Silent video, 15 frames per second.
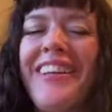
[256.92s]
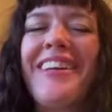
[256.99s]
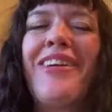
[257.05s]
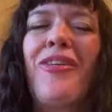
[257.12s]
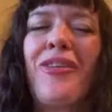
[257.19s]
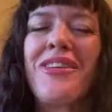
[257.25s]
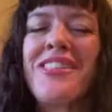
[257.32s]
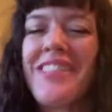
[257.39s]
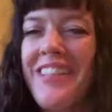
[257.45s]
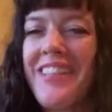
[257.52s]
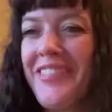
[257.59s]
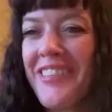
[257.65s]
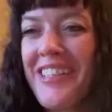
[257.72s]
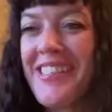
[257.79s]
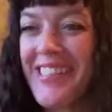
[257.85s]
horse in
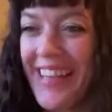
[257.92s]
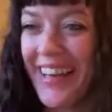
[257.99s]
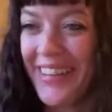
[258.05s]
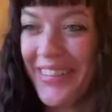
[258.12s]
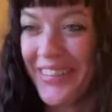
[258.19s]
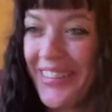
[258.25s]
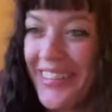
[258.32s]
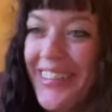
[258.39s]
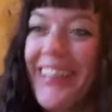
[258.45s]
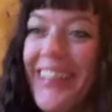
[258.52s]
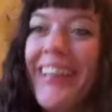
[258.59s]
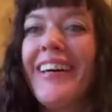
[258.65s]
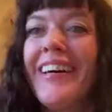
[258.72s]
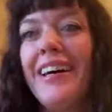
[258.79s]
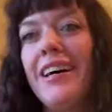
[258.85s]
every saddle,
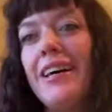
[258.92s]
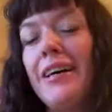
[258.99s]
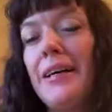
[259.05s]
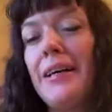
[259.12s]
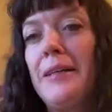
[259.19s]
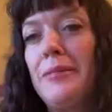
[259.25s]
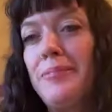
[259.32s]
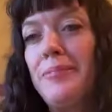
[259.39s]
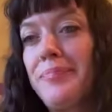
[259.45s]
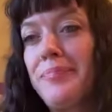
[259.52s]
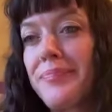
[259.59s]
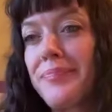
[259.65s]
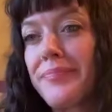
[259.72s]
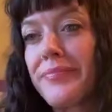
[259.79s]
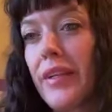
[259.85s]
um,
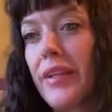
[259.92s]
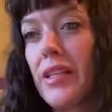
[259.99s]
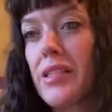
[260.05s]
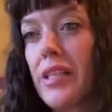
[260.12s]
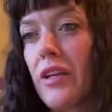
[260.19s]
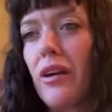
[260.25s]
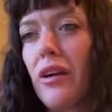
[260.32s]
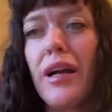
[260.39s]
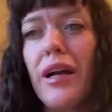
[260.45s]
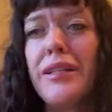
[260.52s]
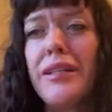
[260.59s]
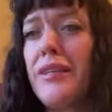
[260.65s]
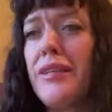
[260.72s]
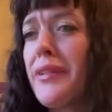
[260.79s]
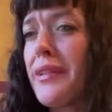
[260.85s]
etc. And
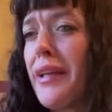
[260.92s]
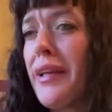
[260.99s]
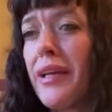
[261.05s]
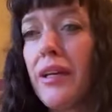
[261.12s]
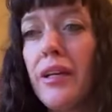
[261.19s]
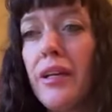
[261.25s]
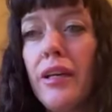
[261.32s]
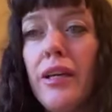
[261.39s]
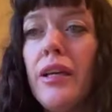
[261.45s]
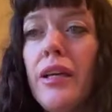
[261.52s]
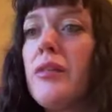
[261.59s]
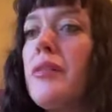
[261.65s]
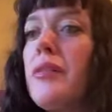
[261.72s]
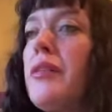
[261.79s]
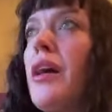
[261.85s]
even like
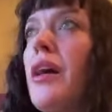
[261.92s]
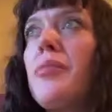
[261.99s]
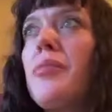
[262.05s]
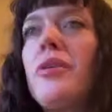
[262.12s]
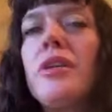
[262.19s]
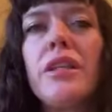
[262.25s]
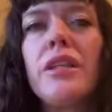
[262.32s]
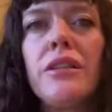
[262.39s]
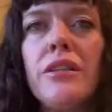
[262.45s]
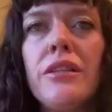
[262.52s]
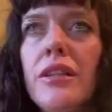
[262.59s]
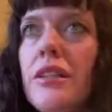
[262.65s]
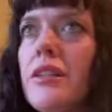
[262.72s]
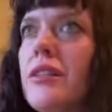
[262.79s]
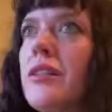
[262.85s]
not putting
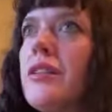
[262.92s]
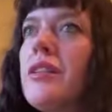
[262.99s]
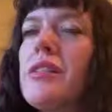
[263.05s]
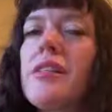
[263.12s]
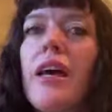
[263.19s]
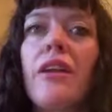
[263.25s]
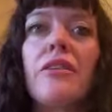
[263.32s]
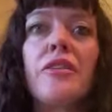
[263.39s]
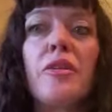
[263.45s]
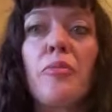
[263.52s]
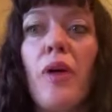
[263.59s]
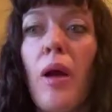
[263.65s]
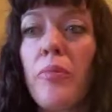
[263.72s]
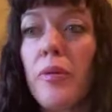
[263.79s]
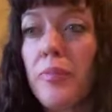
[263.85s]
the saddle in the
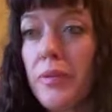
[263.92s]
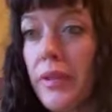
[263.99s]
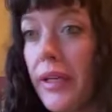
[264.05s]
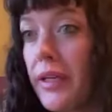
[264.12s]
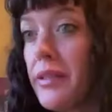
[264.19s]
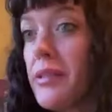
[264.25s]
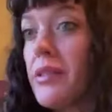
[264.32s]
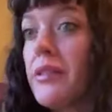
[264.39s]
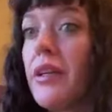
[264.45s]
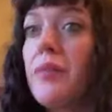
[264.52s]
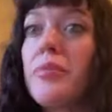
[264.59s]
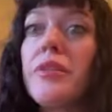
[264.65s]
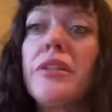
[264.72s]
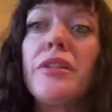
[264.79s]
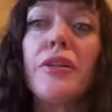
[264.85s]
proper place and not
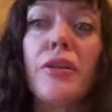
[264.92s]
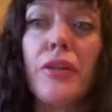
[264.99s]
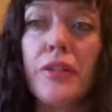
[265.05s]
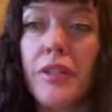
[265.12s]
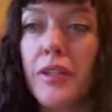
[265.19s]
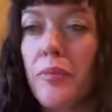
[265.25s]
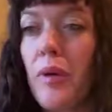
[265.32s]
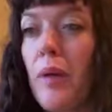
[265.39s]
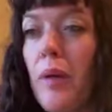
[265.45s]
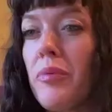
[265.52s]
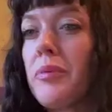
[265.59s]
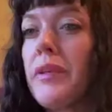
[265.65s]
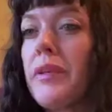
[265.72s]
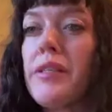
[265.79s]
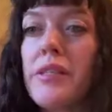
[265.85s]
putting the girth in the proper
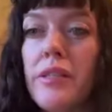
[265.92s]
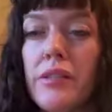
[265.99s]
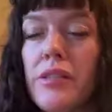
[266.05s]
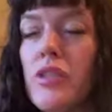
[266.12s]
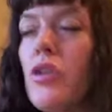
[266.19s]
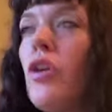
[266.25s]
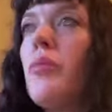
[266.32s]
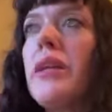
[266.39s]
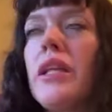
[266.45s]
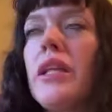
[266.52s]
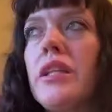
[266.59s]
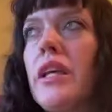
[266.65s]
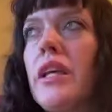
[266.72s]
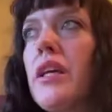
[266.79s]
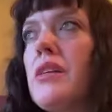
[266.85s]
place and so many
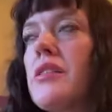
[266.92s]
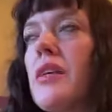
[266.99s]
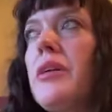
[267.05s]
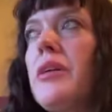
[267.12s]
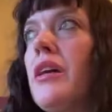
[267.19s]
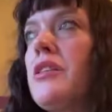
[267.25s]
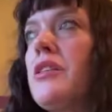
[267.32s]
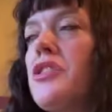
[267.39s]
things. I mean,